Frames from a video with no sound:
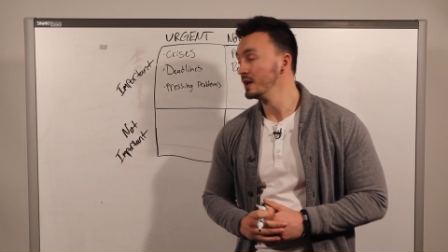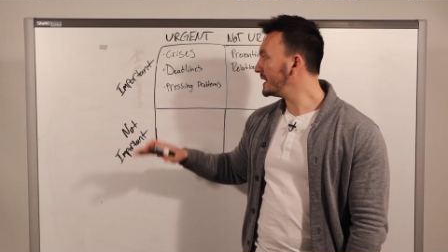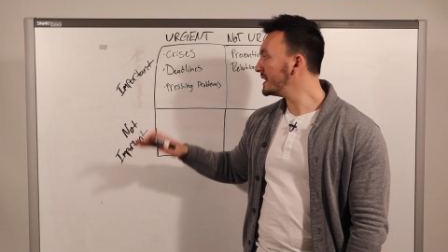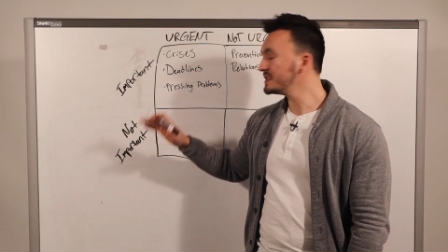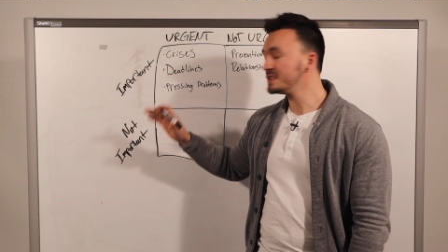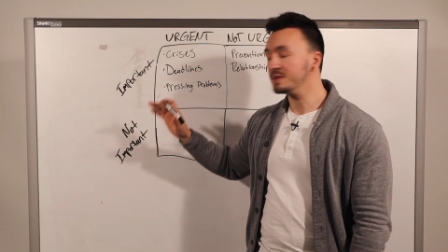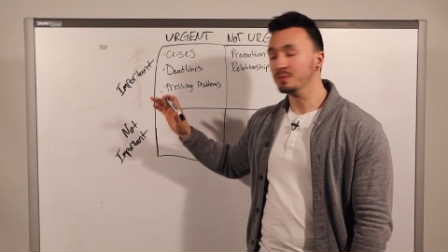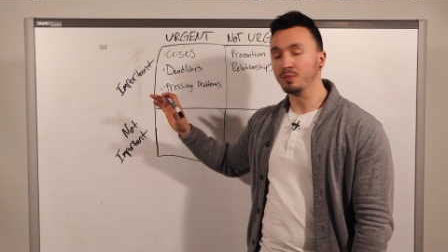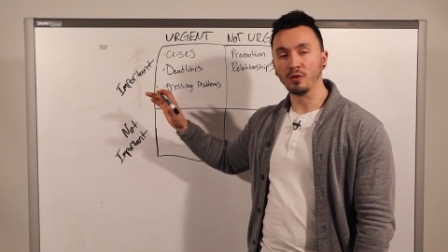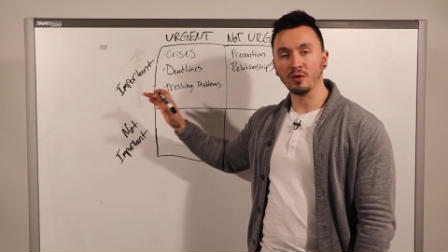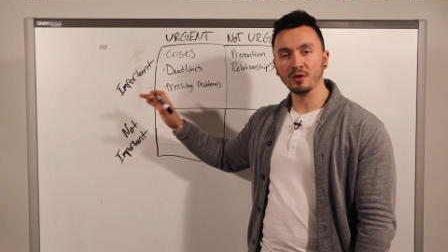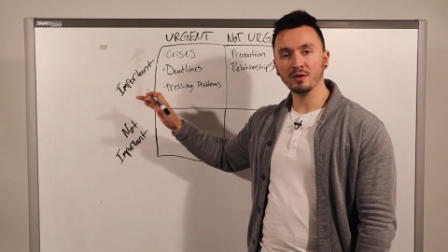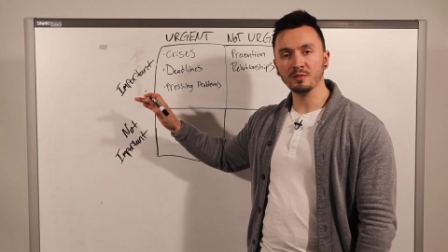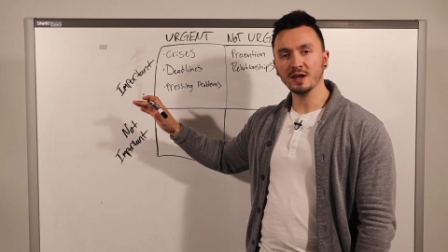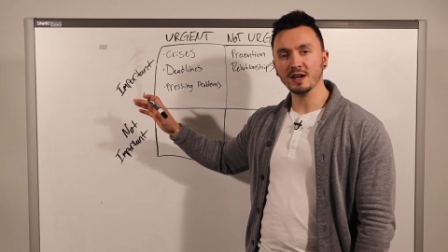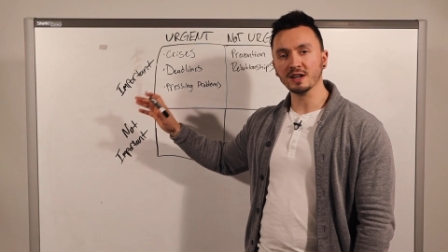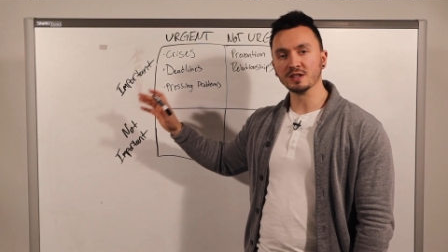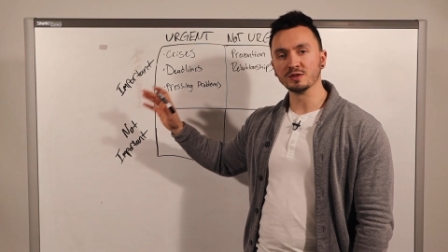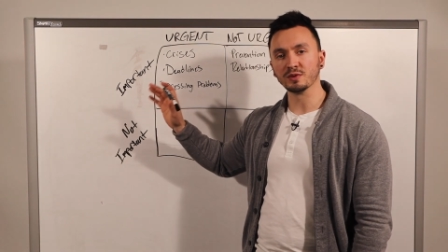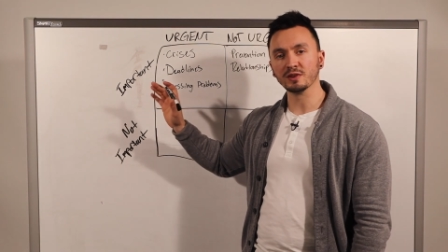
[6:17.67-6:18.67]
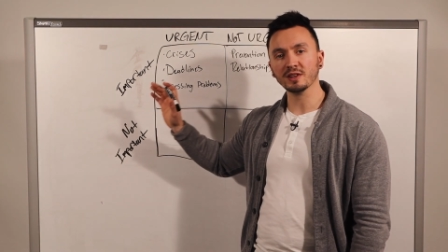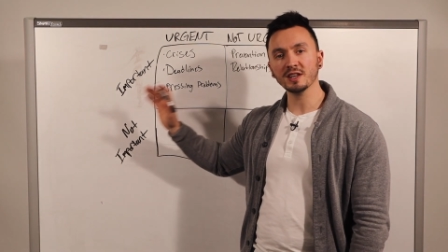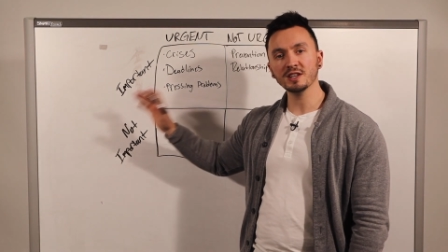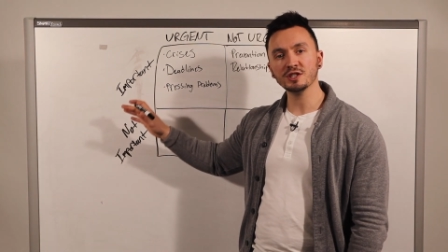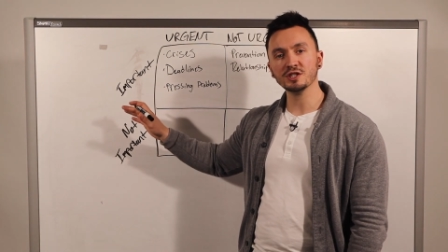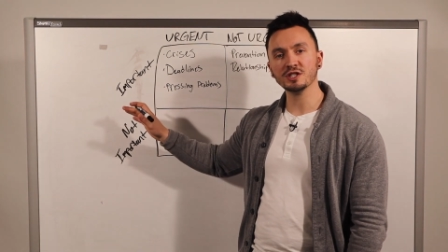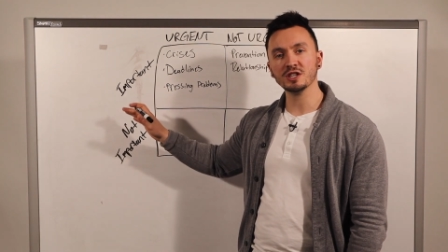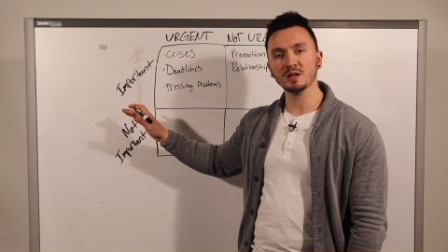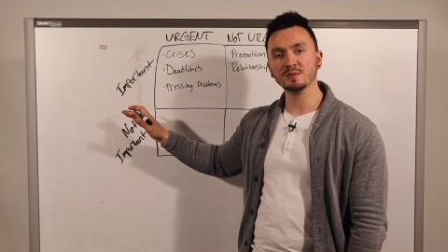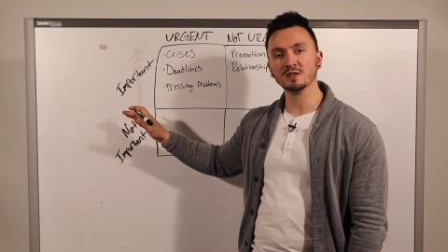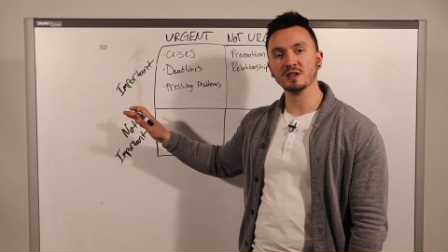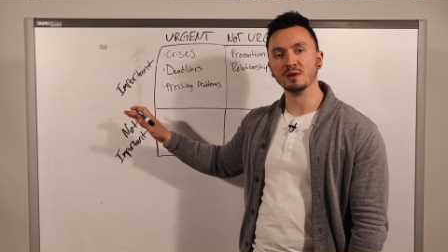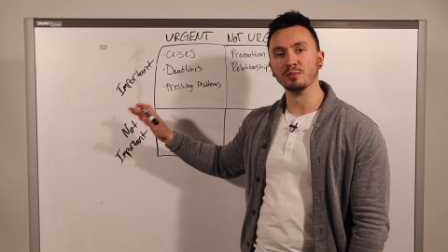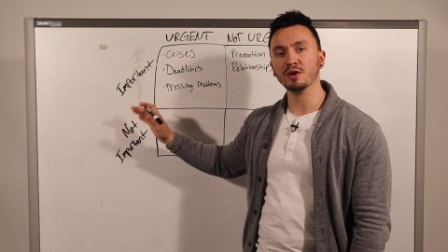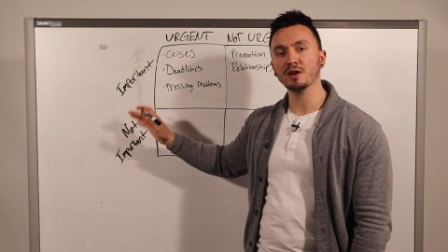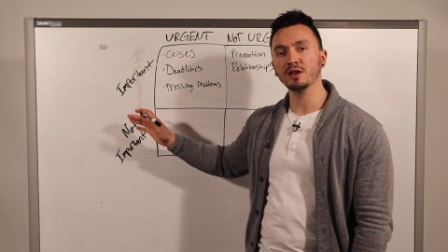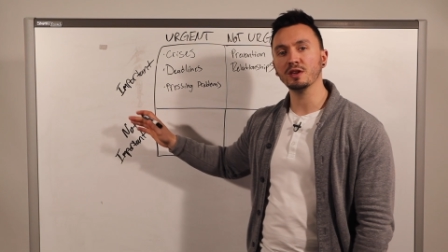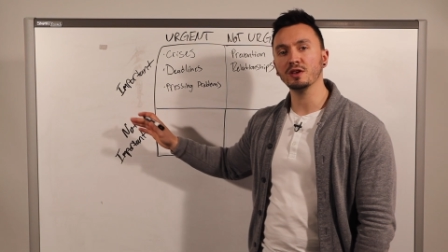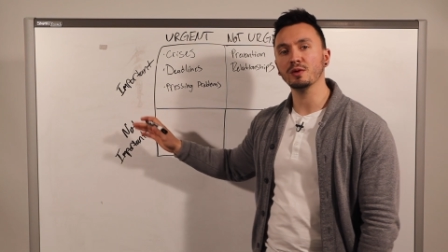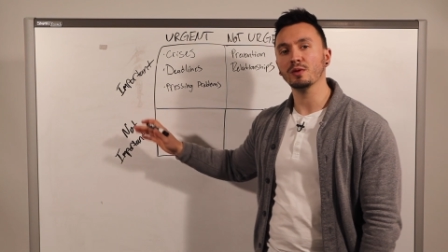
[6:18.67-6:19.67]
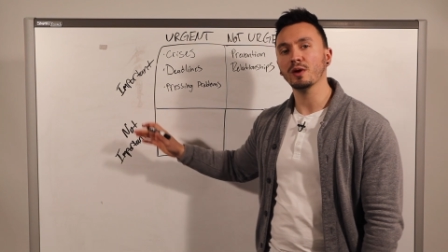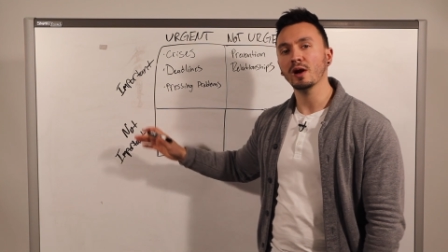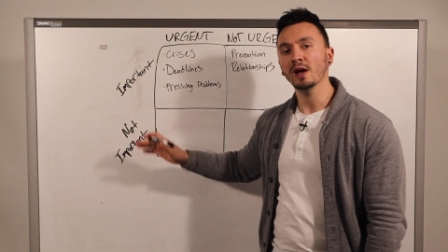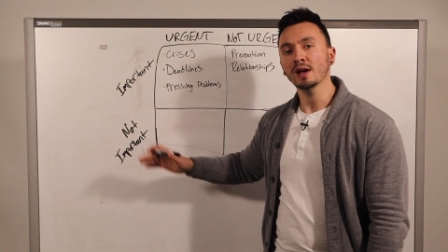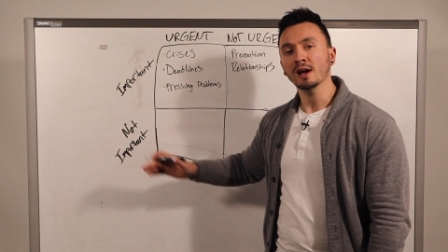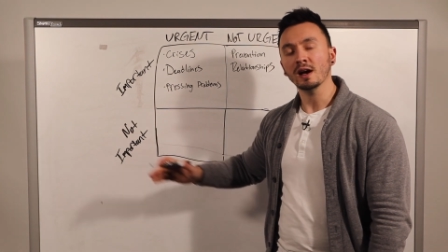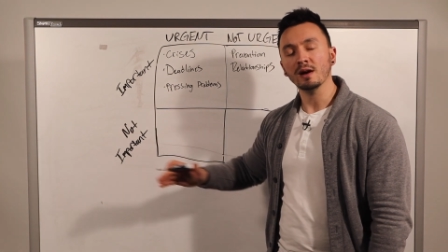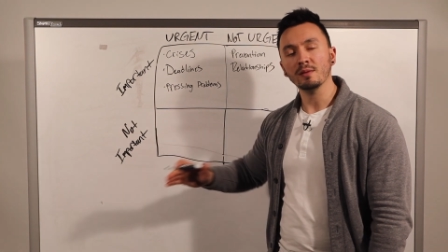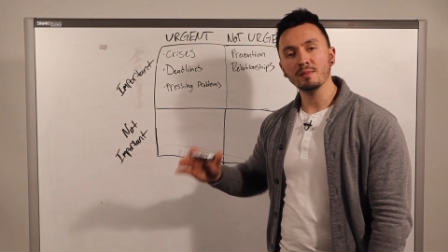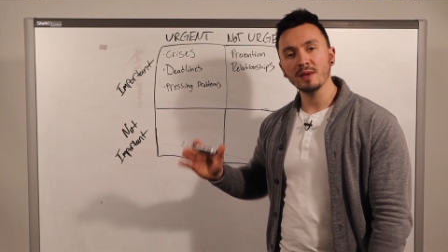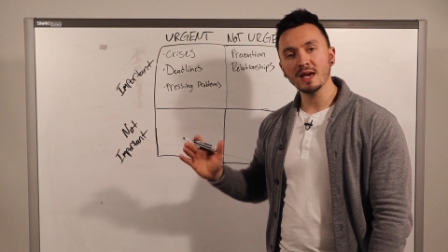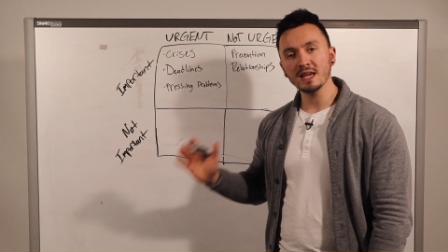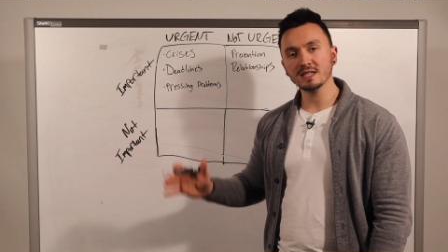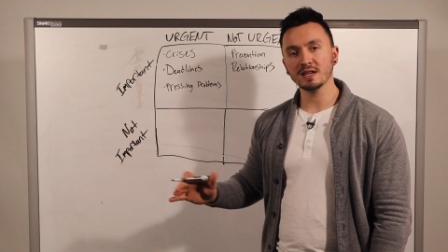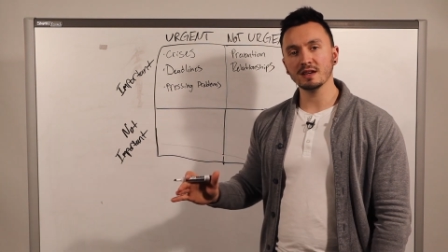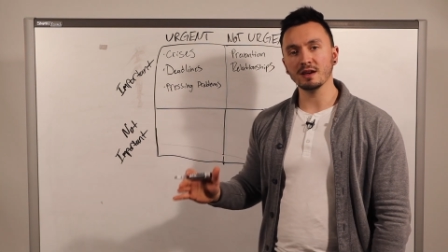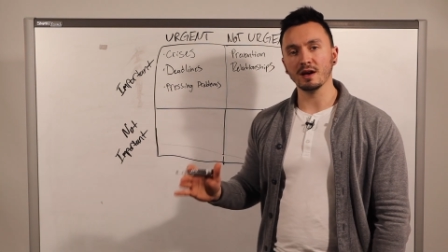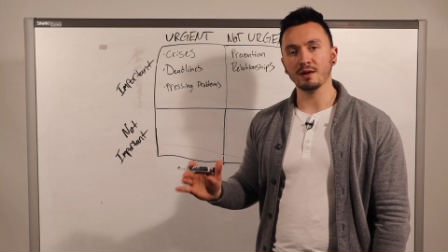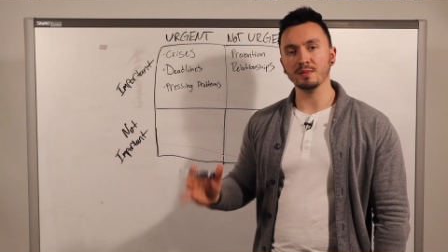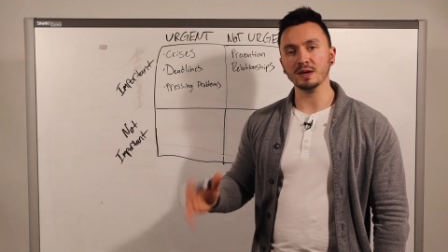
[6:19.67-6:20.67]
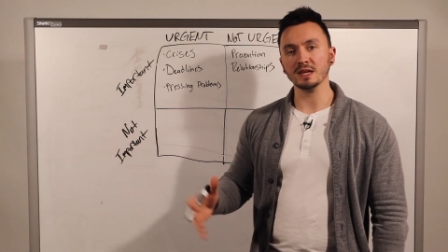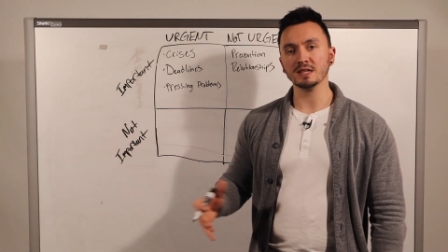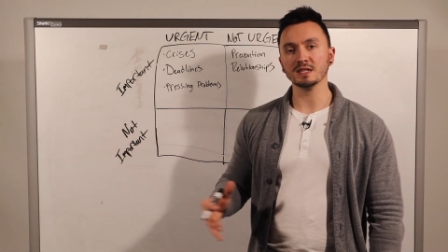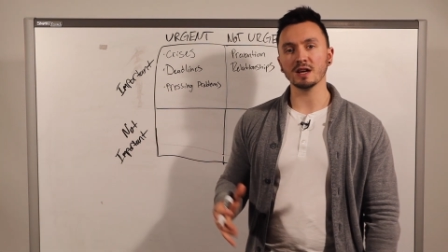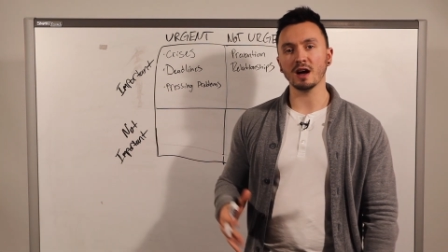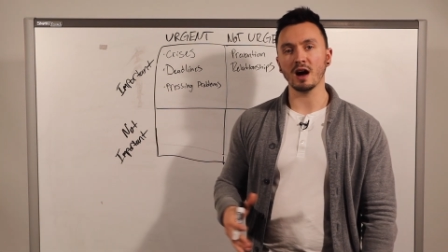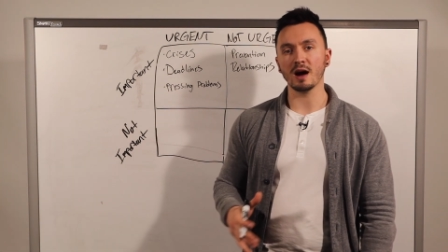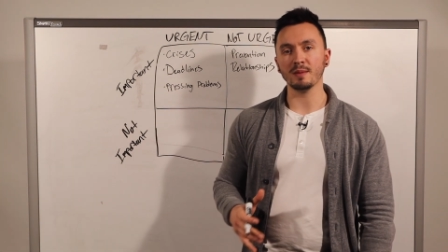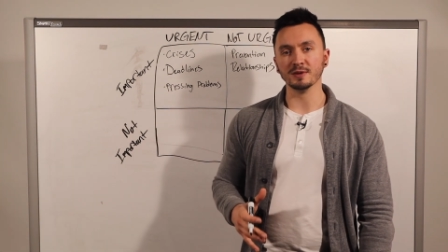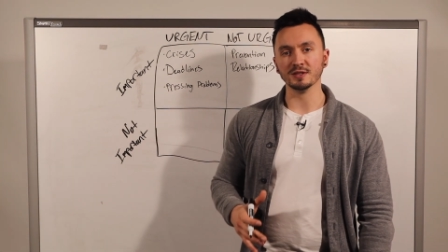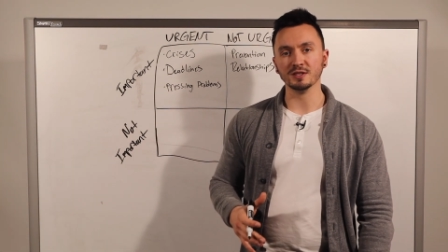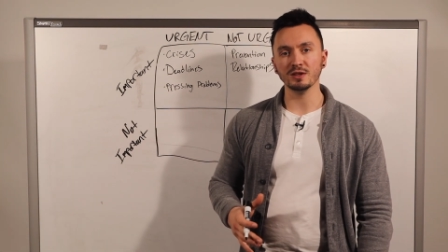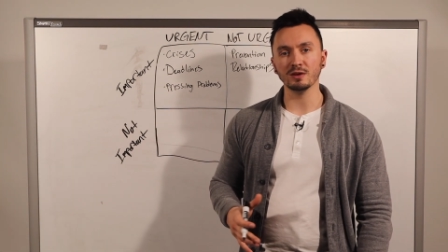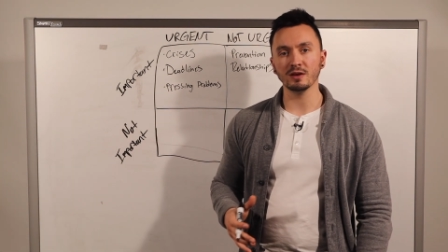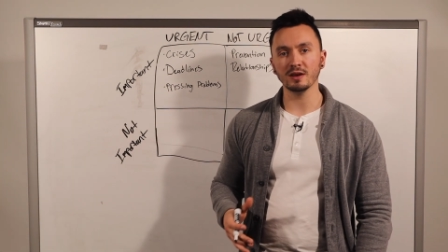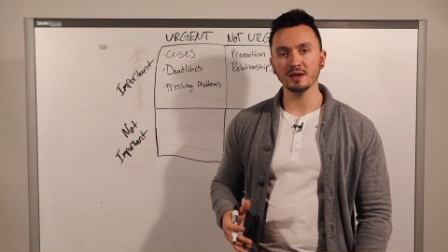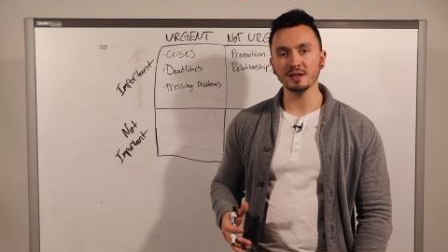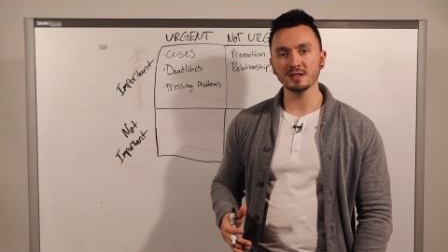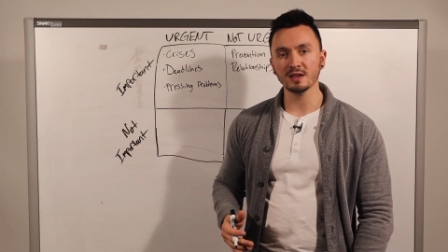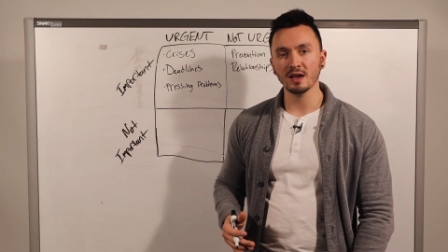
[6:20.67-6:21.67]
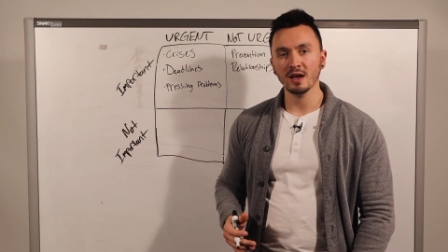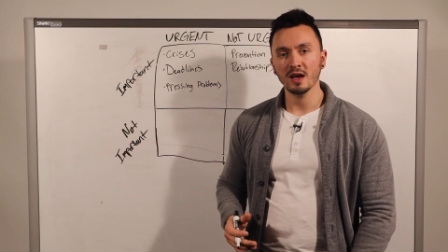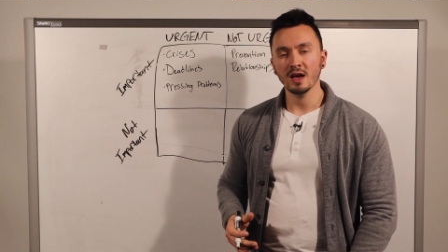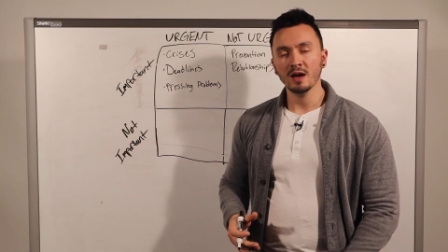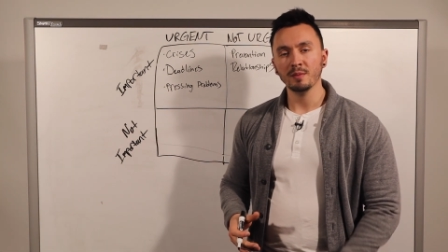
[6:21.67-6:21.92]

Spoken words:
And it is important because relationships can bring you amazing, amazing opportunities,